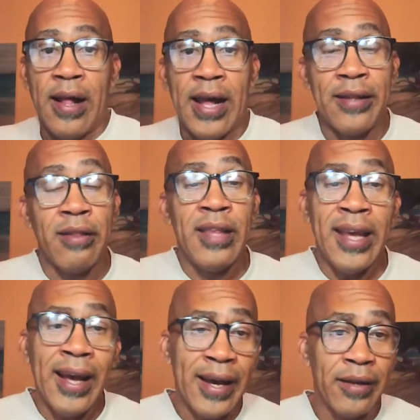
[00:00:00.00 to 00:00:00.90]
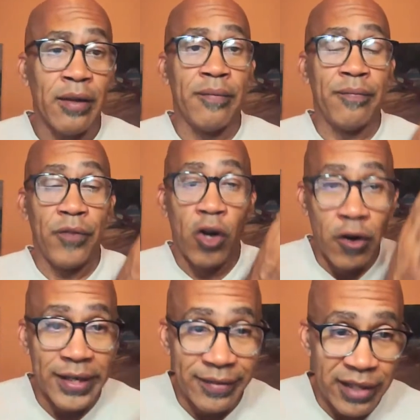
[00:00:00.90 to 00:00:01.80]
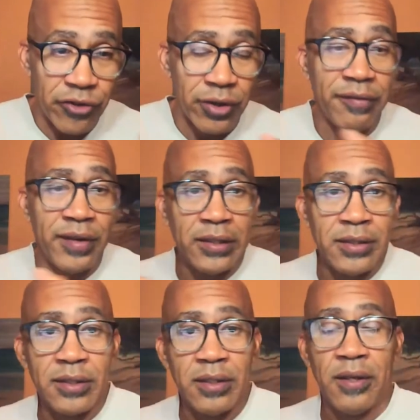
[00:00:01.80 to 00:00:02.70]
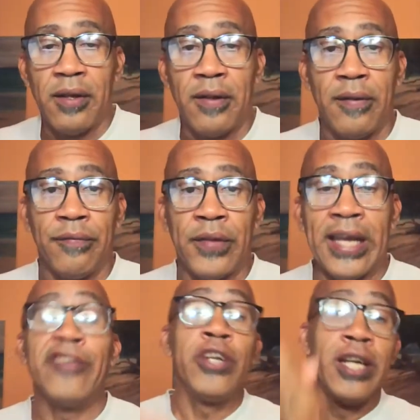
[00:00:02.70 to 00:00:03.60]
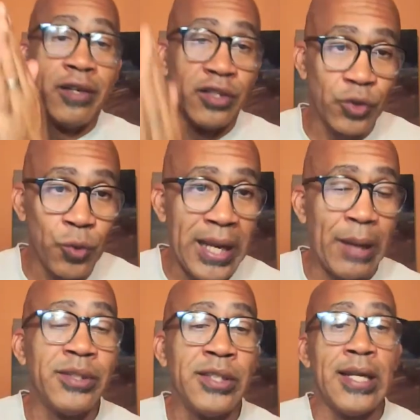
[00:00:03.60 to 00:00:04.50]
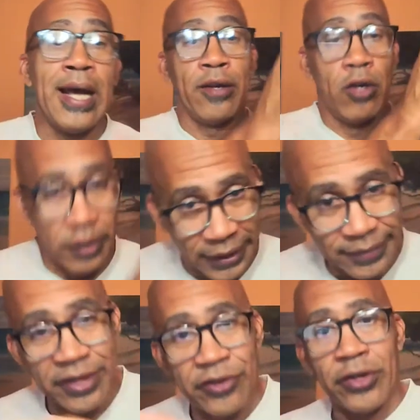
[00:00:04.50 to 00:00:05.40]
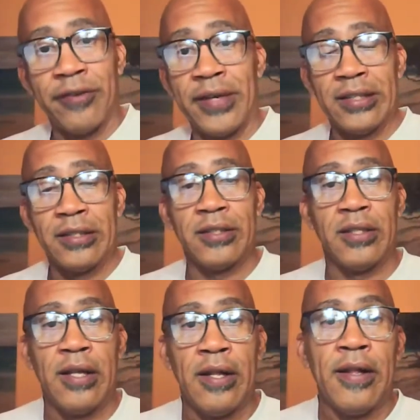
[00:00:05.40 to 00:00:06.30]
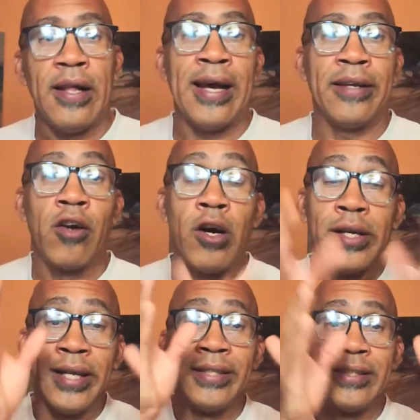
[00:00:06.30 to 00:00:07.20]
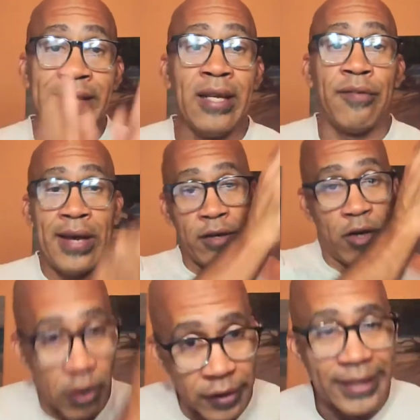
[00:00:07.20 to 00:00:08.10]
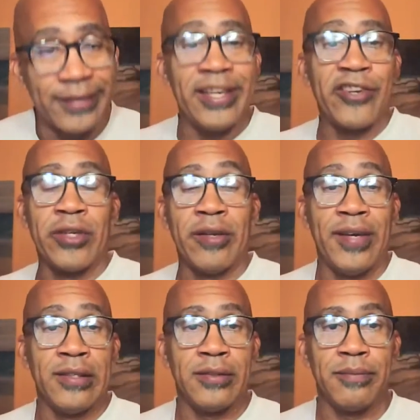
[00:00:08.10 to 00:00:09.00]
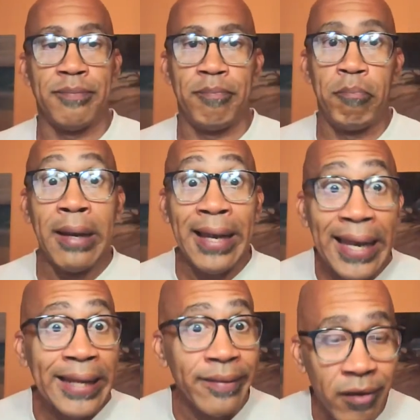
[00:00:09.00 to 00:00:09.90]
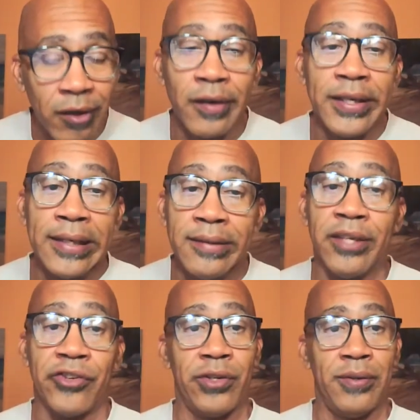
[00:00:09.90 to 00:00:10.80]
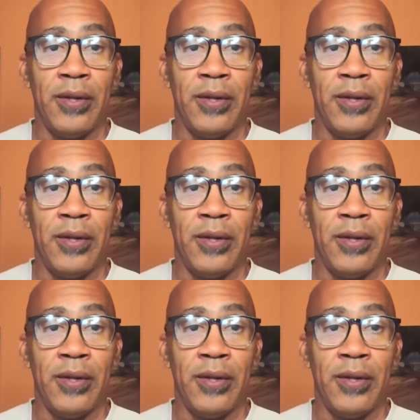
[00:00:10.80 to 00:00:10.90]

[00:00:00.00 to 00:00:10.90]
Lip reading: And they had orientation events. The engineering school I was in had orientation events. And Cornell itself had orientation events. Plenty orientation.